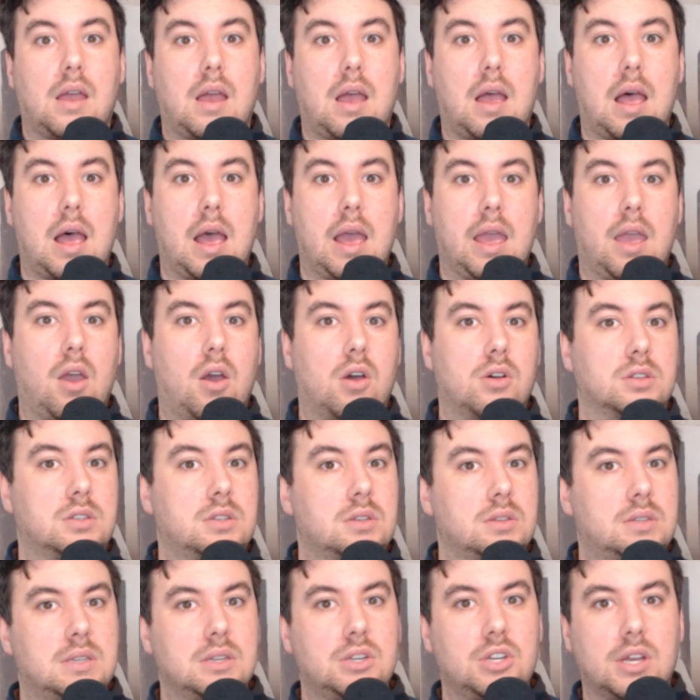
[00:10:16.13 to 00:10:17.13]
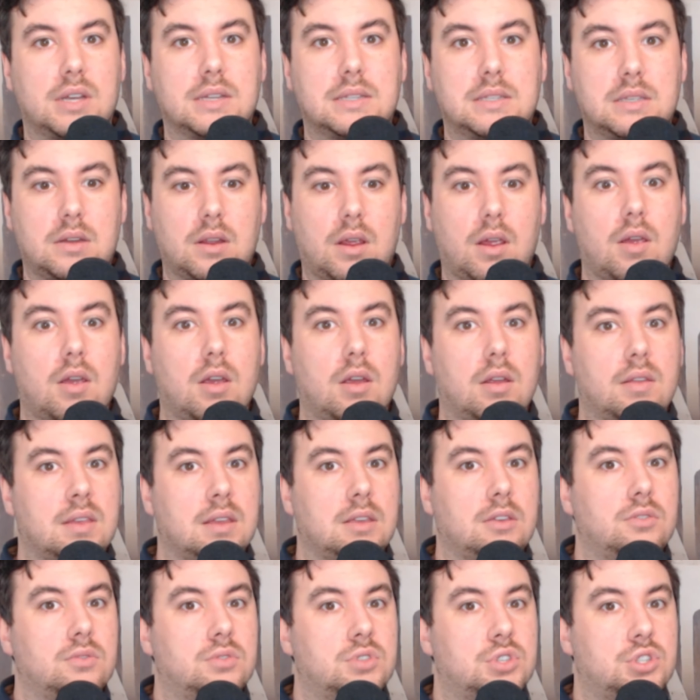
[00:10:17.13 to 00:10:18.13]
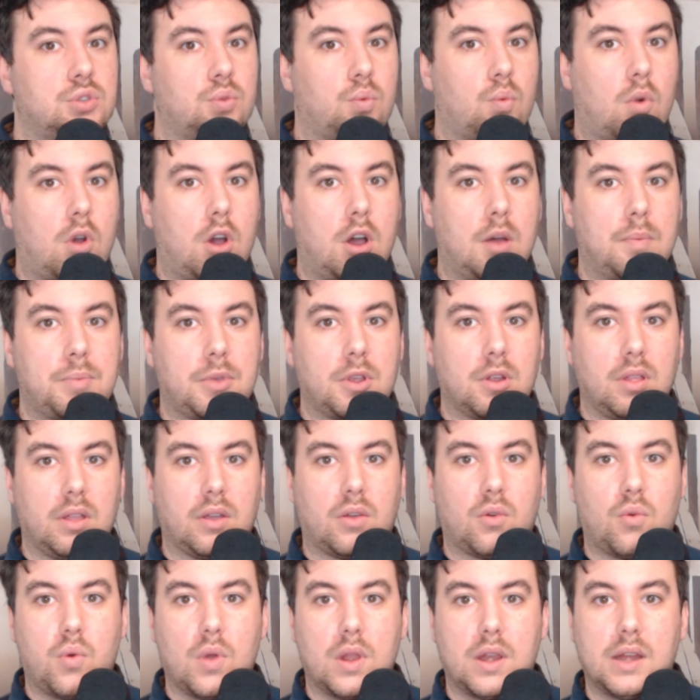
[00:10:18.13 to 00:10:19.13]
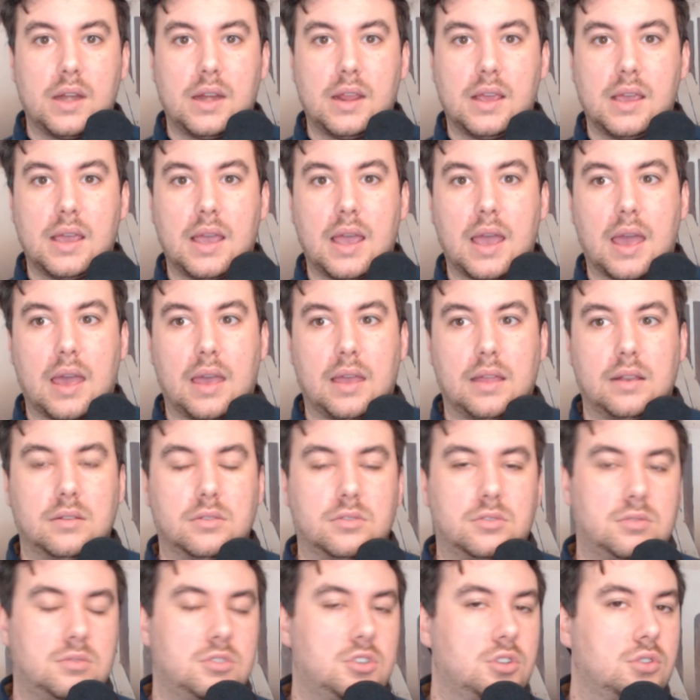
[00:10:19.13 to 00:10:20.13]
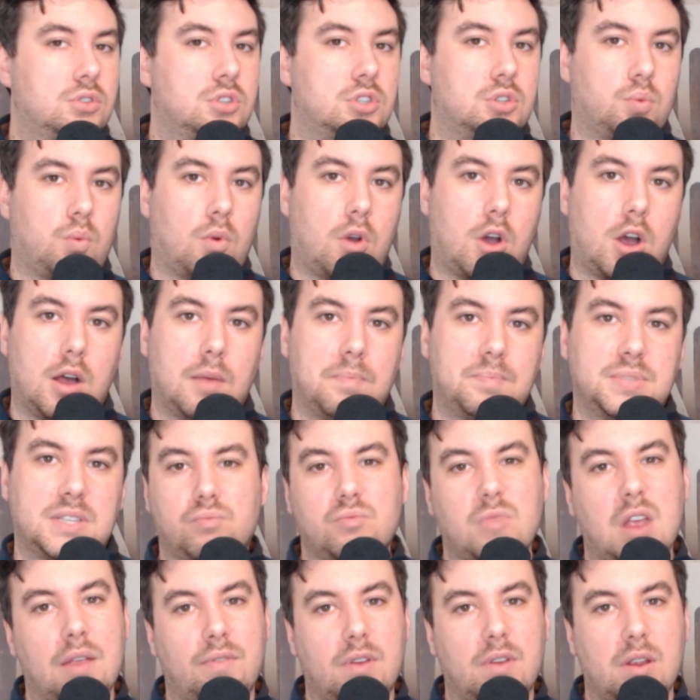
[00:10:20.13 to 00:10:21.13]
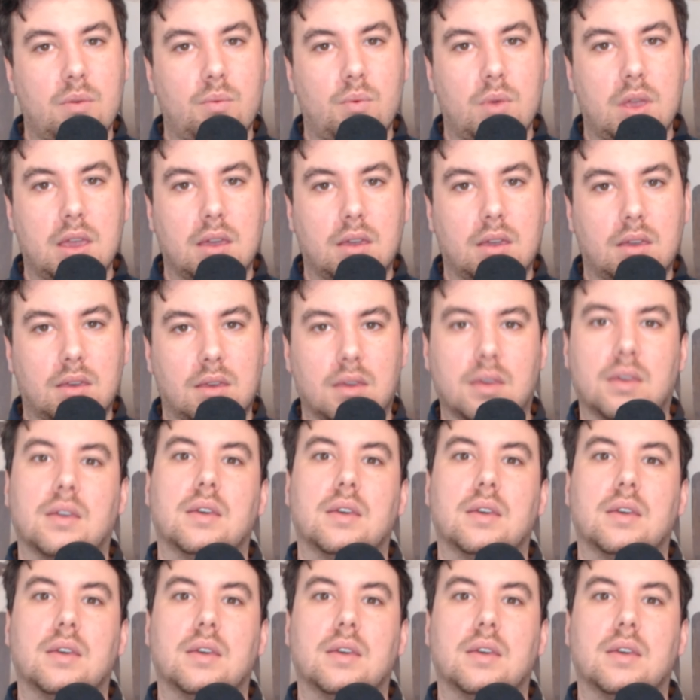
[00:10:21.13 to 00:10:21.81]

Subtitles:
I also suggest that you swap your liquidity and do swaps every week.